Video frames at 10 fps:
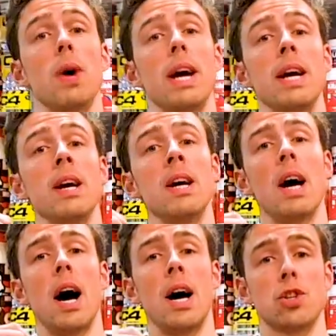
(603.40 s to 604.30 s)
a
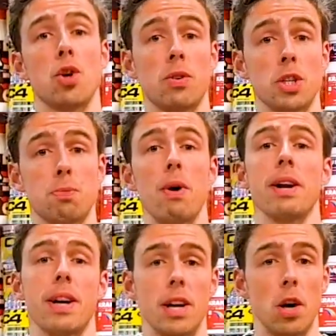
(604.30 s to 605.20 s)
chocolate spread,
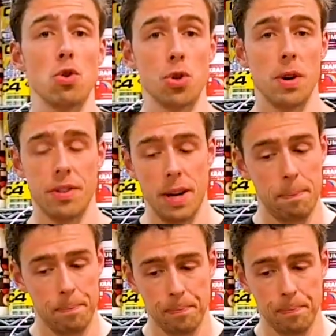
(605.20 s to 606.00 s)
like a low sugar thing.